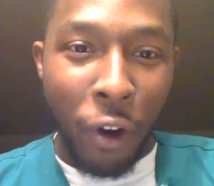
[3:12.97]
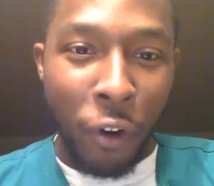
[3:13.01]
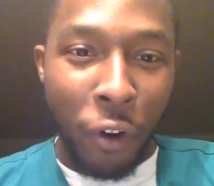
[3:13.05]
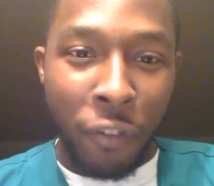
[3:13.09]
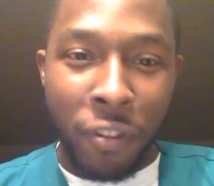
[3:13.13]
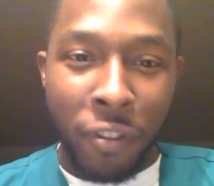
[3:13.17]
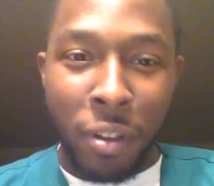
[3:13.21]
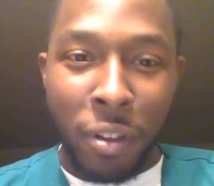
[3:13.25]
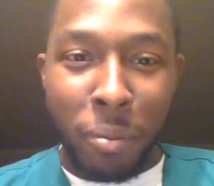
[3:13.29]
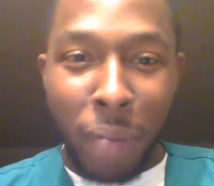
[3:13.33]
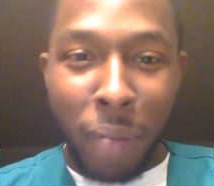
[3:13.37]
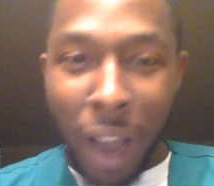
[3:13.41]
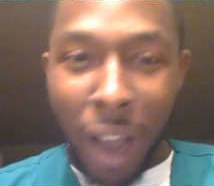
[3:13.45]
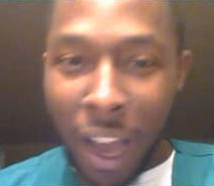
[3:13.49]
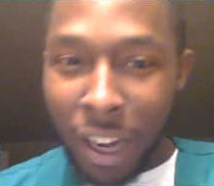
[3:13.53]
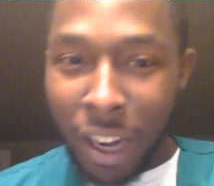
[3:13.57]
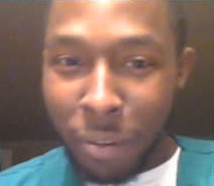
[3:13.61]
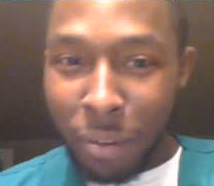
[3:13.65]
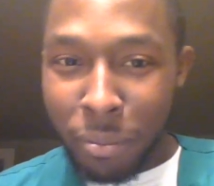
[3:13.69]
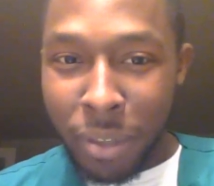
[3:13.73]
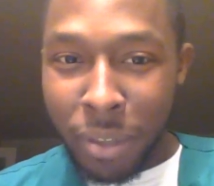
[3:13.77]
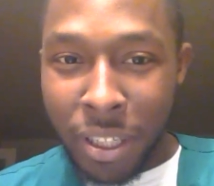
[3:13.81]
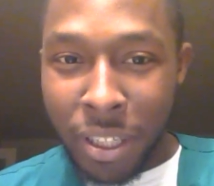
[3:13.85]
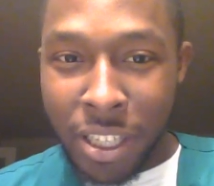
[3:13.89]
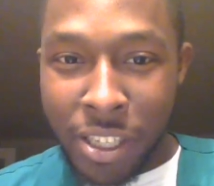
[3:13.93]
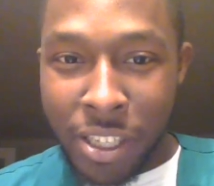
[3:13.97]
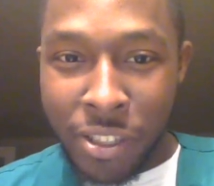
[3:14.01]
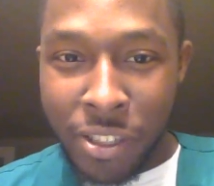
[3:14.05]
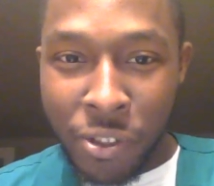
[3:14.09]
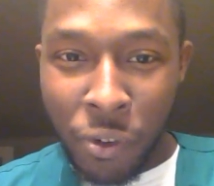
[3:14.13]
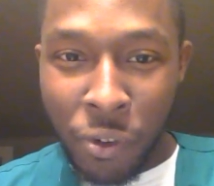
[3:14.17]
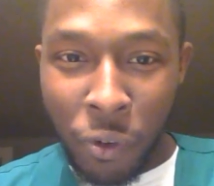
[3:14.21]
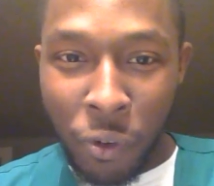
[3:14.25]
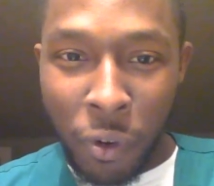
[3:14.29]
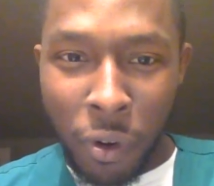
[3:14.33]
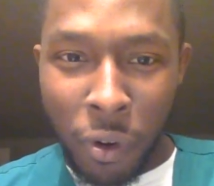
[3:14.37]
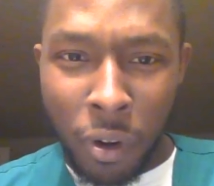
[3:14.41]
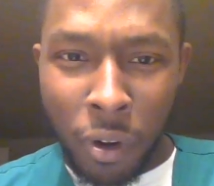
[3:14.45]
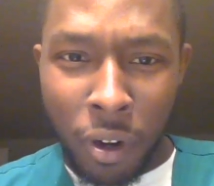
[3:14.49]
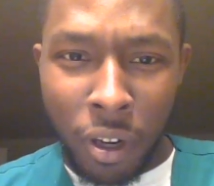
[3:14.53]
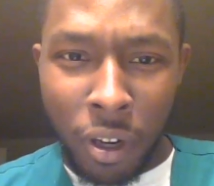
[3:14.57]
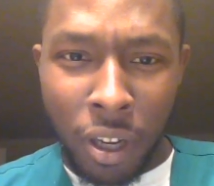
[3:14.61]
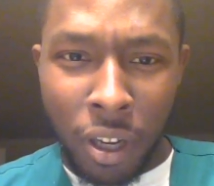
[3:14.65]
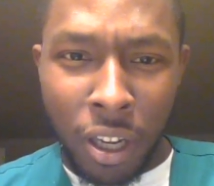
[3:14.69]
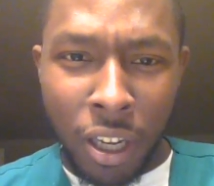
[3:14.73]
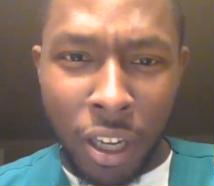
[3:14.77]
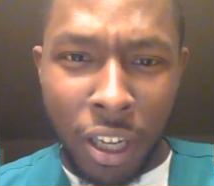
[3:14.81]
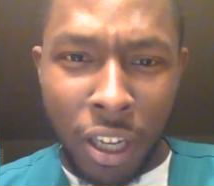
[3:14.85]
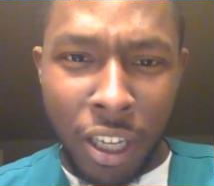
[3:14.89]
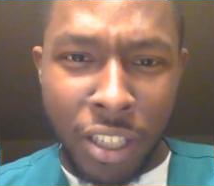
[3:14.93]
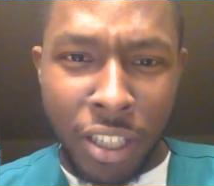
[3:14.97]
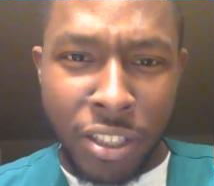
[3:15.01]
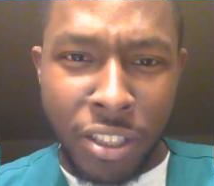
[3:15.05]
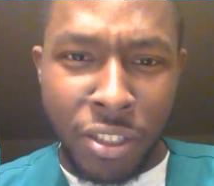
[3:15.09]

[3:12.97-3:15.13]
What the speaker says: or phlebotomist or